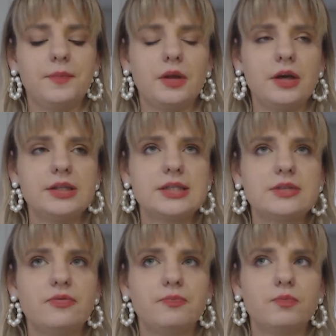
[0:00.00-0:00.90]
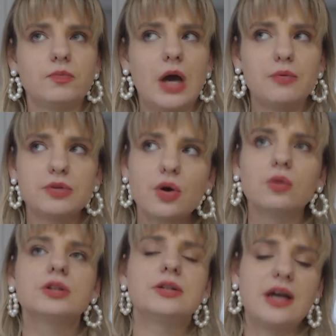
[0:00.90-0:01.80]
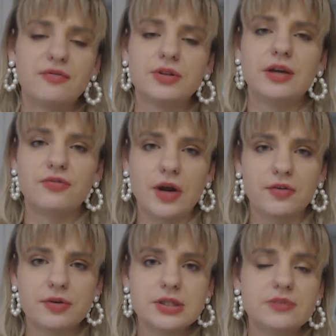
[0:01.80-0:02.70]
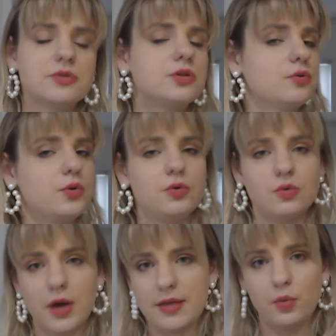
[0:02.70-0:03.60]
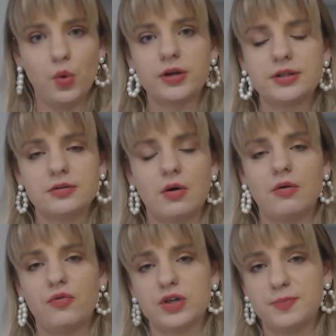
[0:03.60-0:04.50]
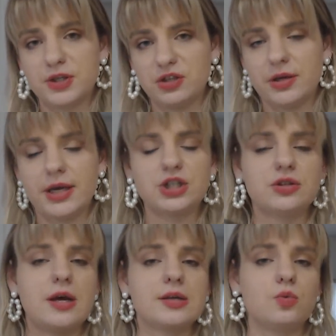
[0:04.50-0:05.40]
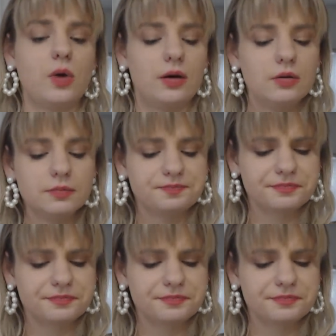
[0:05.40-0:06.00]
It's I would call it an everyday fragrance, even though you can wear it for a special occasion as well.